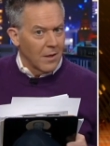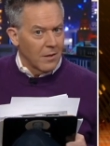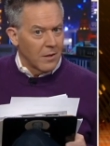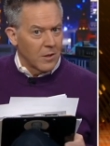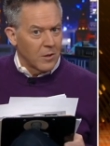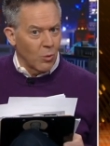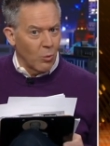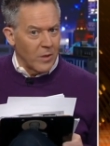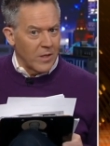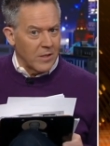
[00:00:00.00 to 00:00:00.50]
The
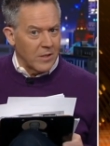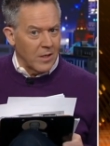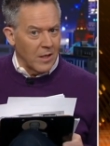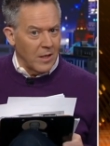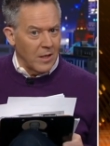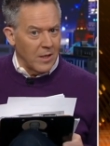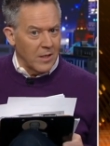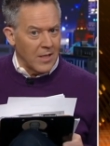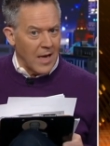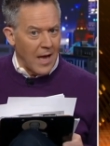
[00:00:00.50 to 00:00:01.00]
Twin
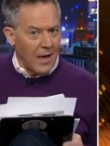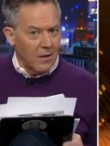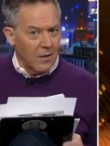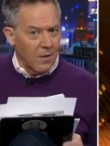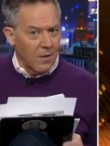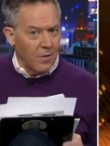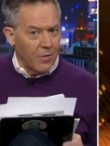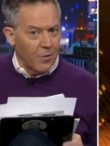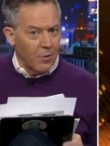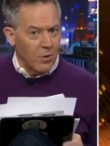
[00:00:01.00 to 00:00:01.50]
Cities added
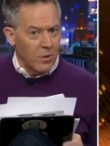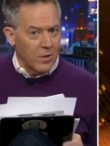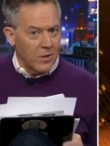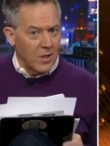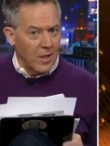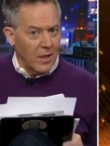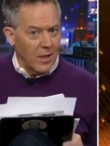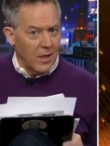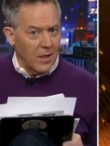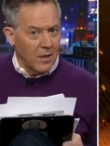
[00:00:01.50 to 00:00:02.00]
a third
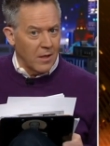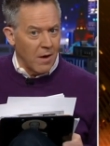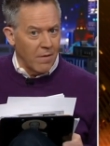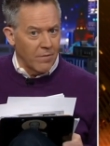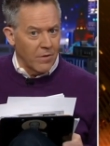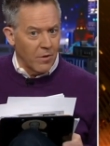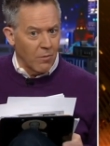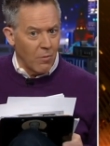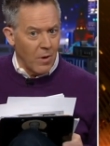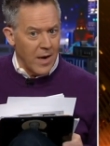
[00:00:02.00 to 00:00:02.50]
city to cover
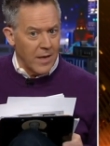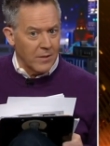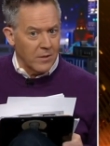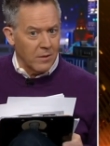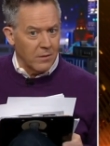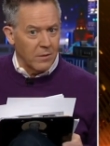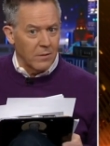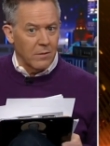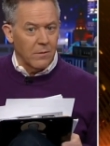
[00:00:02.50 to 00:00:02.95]
the rent.